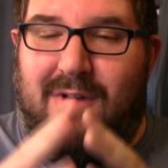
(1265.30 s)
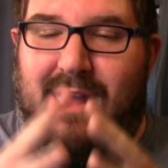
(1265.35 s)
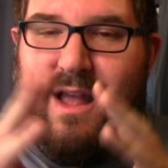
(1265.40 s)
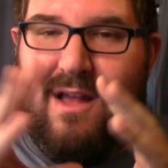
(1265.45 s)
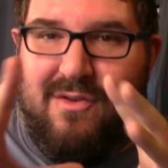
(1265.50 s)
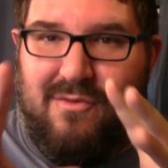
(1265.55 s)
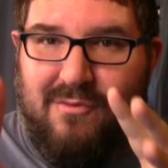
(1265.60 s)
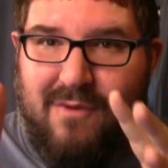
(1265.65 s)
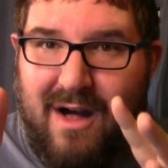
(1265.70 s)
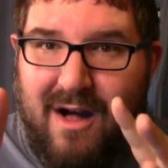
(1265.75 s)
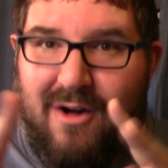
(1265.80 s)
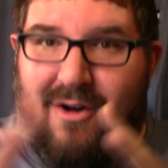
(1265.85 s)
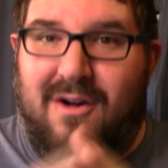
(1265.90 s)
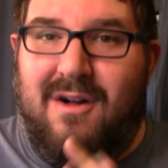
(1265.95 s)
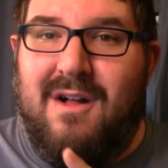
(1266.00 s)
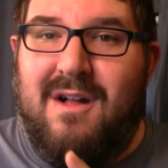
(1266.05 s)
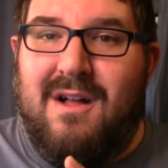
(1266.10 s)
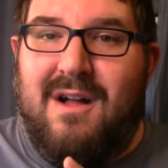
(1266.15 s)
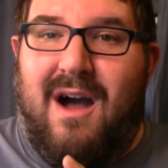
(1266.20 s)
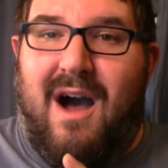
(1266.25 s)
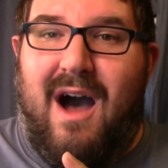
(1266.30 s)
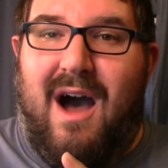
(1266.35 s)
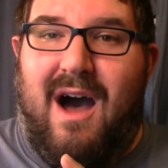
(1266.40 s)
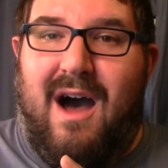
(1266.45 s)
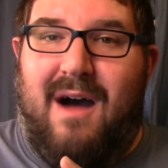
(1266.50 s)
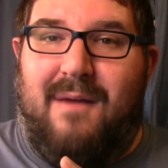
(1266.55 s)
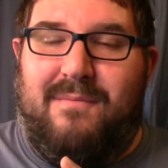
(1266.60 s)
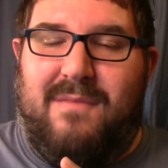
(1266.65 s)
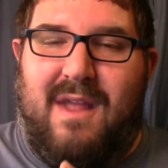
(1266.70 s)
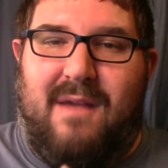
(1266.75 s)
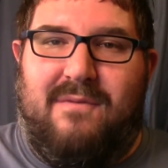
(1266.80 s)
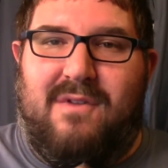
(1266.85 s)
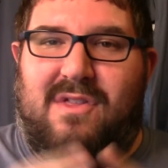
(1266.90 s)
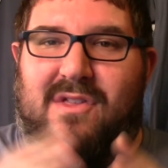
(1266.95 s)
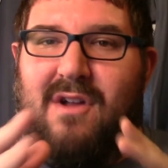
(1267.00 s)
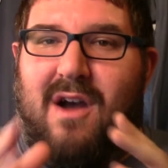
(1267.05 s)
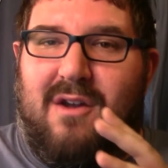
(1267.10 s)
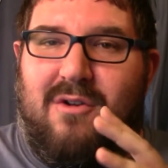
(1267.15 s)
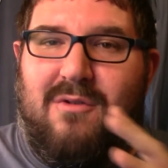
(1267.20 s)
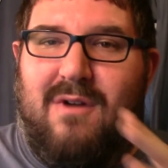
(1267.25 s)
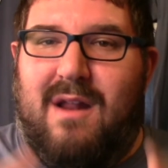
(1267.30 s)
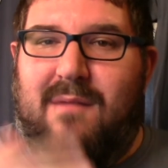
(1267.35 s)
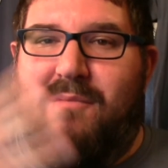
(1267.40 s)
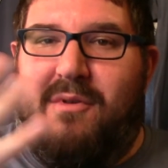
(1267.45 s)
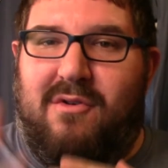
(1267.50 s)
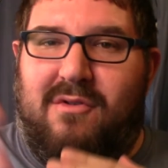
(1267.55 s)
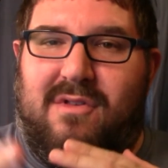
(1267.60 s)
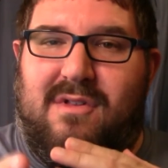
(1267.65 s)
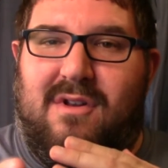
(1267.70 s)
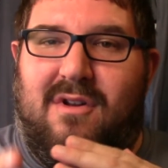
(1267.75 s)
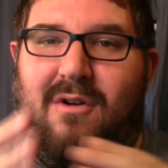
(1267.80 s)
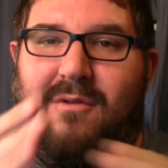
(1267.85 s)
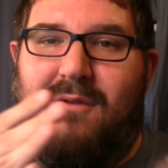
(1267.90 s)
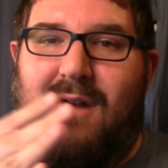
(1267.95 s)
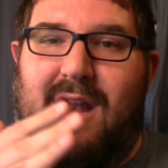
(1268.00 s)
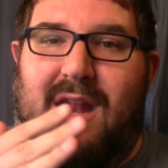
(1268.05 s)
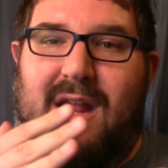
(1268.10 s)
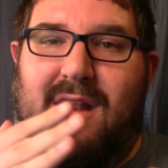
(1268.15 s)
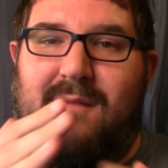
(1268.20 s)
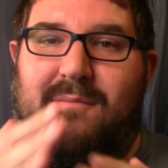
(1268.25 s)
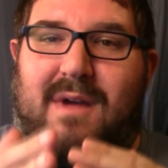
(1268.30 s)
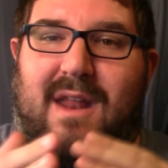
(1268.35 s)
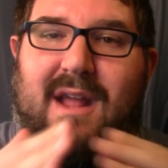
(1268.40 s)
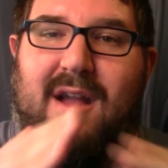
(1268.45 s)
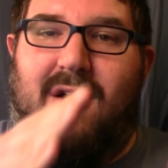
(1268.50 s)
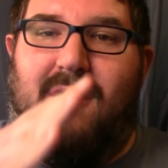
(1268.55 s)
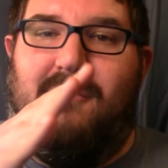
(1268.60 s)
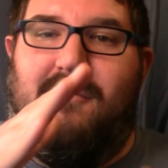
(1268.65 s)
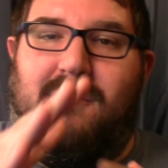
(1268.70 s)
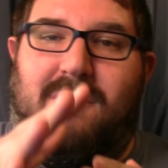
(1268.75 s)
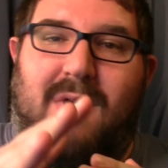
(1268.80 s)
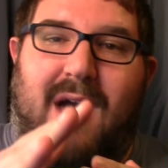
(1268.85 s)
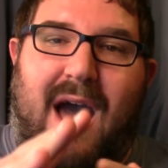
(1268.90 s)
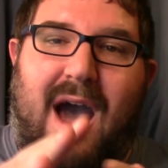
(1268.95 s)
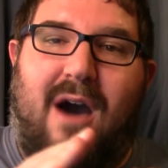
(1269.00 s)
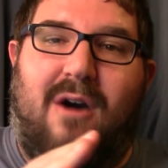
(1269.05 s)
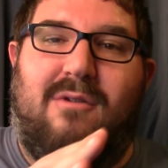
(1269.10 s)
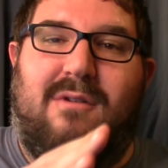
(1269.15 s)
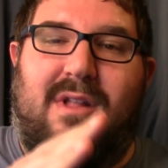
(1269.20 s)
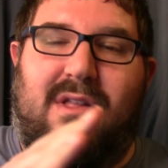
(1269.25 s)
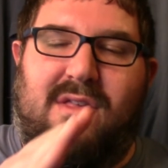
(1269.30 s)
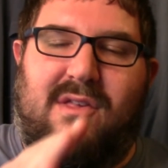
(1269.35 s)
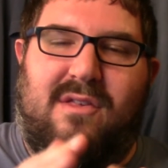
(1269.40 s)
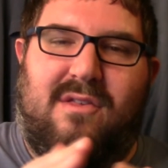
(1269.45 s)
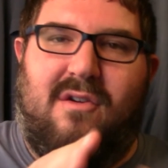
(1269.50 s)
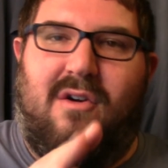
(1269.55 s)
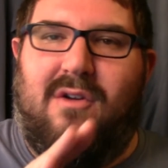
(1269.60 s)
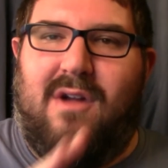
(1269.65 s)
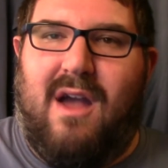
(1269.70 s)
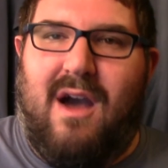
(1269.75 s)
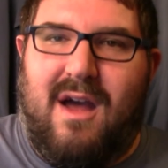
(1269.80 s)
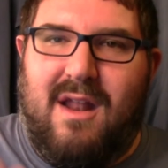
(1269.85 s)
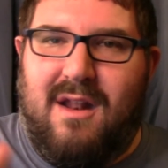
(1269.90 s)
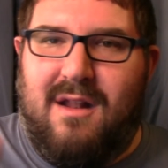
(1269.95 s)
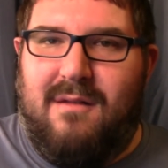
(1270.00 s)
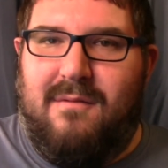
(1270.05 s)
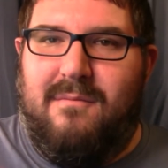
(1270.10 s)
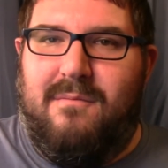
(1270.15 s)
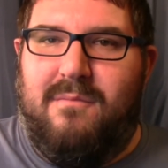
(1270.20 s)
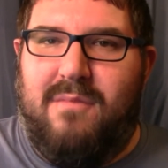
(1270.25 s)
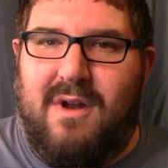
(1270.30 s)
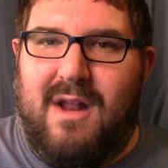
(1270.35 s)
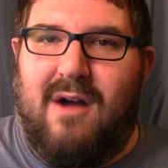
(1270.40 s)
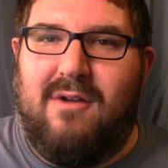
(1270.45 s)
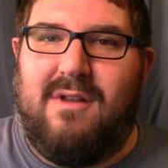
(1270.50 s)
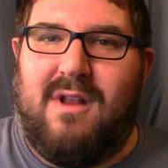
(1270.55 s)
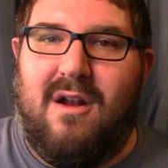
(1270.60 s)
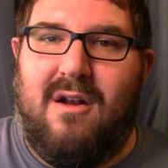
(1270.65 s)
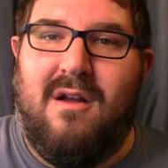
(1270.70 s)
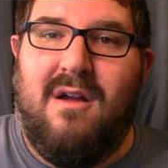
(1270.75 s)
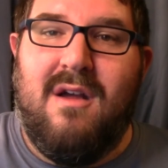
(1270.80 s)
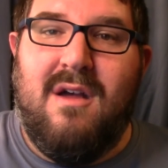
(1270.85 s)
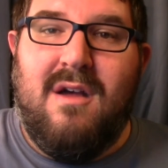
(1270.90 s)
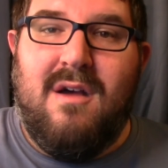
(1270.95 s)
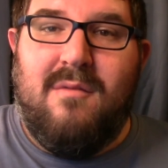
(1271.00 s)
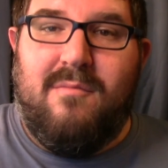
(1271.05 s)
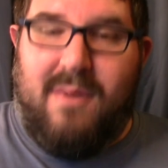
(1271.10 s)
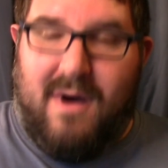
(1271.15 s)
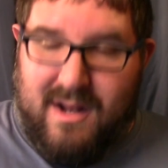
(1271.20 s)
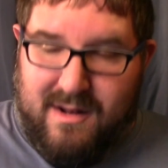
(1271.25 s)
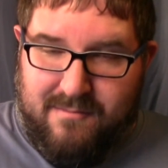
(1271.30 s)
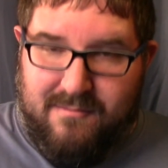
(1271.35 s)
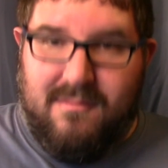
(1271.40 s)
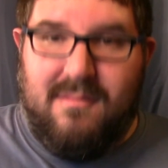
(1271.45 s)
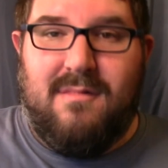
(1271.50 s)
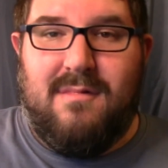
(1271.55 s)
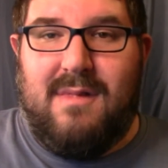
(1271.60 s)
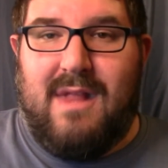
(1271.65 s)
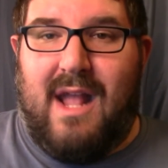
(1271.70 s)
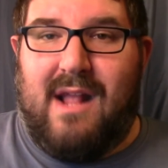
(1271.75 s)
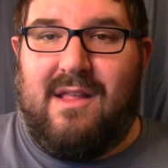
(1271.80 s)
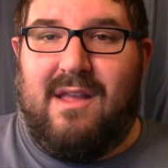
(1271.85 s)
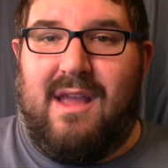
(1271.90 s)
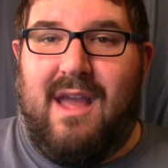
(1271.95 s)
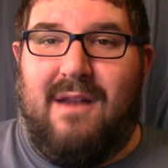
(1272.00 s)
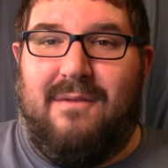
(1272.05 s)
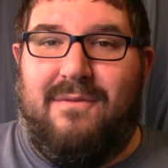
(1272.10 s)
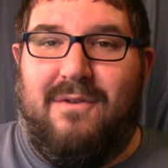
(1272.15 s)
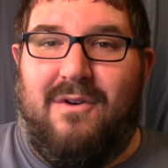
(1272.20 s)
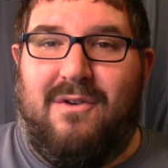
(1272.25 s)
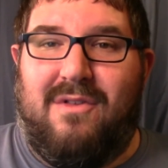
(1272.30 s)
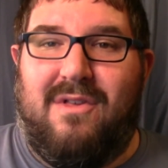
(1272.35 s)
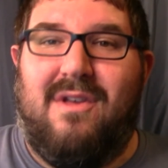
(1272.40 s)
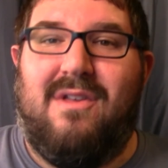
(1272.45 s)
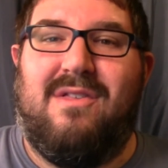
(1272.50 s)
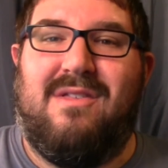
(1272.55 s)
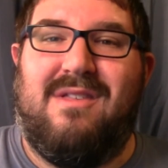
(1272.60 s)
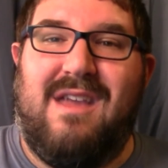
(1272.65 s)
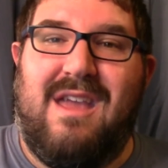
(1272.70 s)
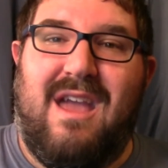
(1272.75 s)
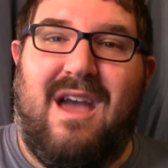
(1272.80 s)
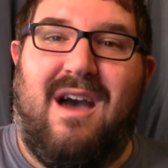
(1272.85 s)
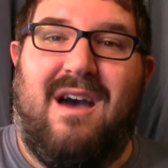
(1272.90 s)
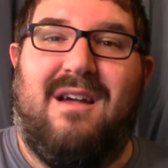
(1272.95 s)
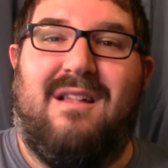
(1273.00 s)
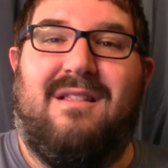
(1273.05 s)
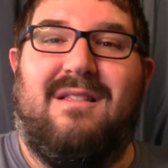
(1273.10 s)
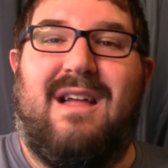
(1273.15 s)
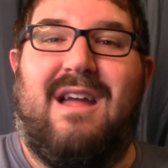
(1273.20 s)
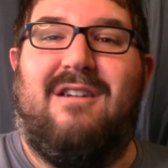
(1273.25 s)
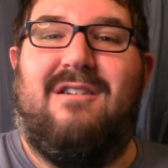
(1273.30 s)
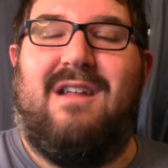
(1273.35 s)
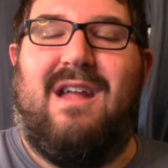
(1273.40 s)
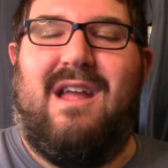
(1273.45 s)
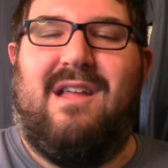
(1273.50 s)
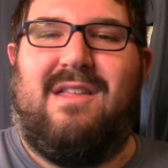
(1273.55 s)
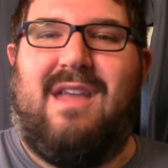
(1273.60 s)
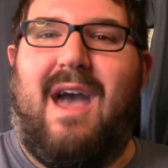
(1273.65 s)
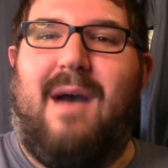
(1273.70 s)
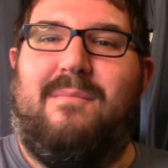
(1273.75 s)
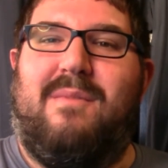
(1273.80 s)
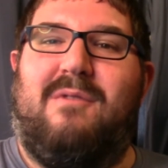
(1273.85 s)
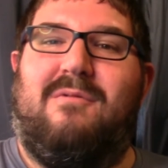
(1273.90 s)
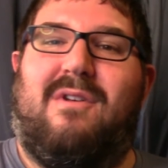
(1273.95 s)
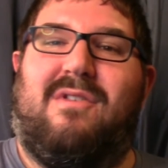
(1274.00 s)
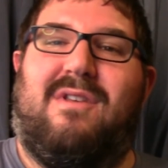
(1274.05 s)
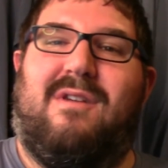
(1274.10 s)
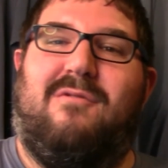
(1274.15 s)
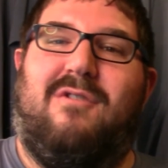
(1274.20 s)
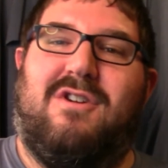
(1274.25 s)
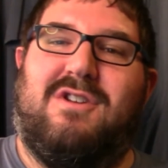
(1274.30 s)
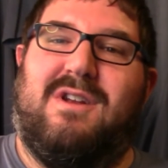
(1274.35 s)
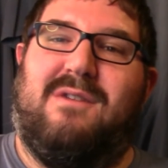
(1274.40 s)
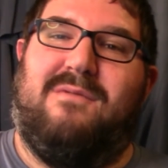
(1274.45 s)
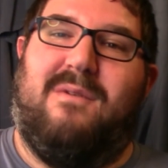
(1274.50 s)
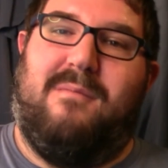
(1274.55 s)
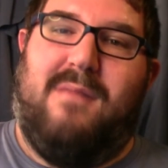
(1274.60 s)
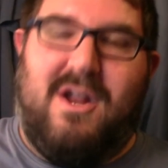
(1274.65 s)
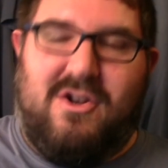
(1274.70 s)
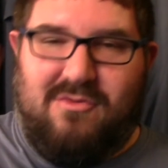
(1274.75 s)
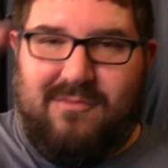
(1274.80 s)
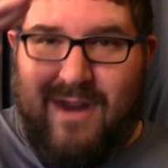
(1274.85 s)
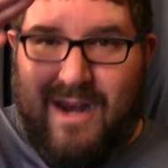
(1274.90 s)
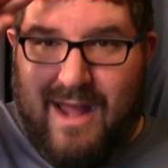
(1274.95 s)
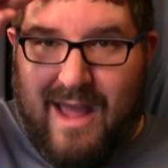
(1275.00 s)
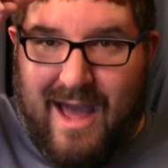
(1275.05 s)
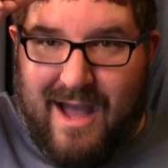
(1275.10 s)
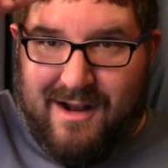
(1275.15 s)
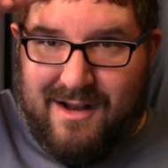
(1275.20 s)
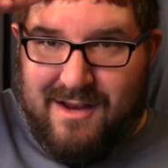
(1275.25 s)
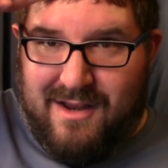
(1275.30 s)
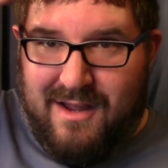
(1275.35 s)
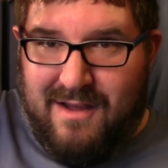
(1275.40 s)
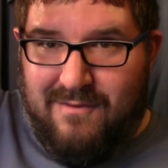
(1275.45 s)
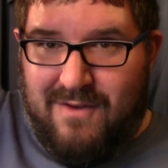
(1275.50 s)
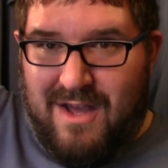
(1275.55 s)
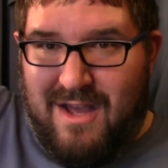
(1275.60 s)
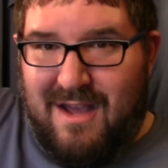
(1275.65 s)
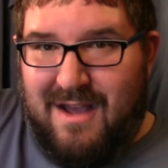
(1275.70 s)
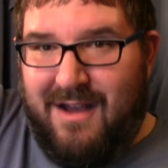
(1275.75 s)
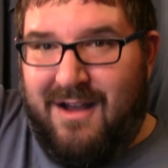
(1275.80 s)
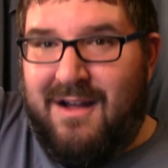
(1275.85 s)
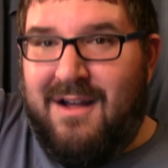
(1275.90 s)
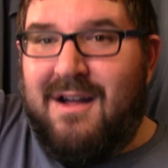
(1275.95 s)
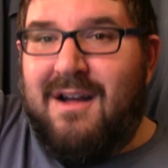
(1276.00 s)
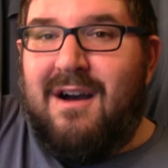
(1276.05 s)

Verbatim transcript: way as well. Um, if it's not already posted already, depending on how this is all cut and put out there. But thanks again, folks. See ya. Later days. Happy wrestling watching from Nitromaniac TV.